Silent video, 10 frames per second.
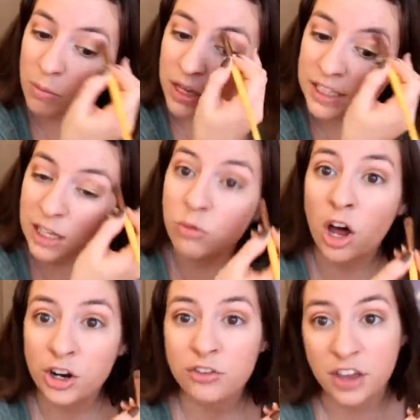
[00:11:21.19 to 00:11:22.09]
because they'll
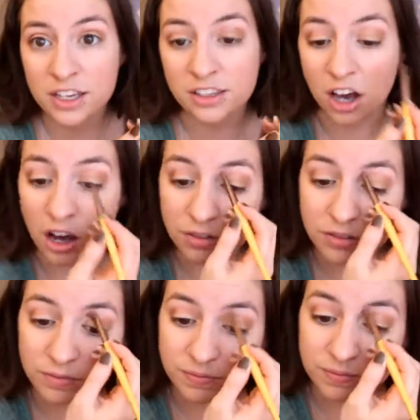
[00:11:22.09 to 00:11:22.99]
rock your face
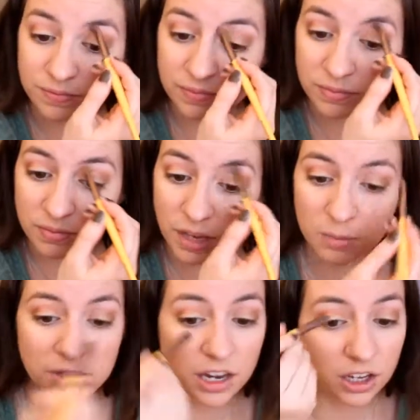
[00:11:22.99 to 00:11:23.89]
off.
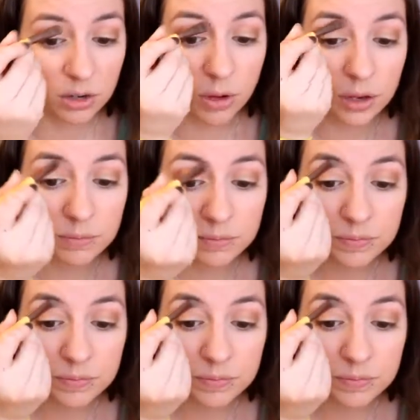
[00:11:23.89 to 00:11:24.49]
I mean that in a good way.